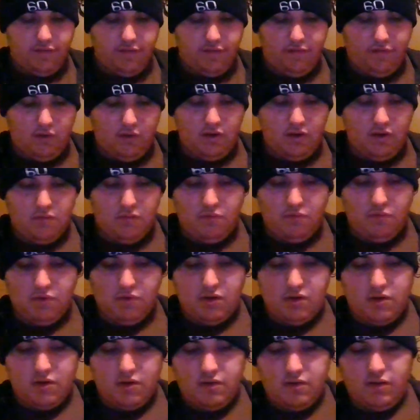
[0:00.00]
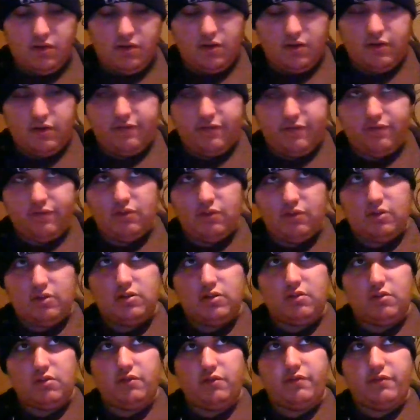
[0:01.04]
41,
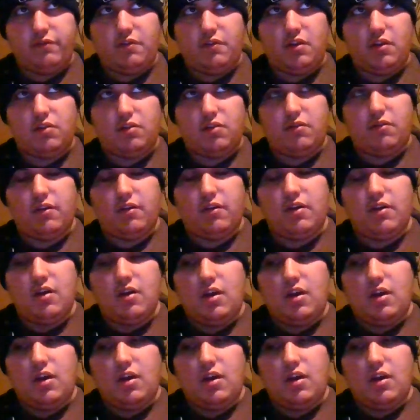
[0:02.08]
42, 43.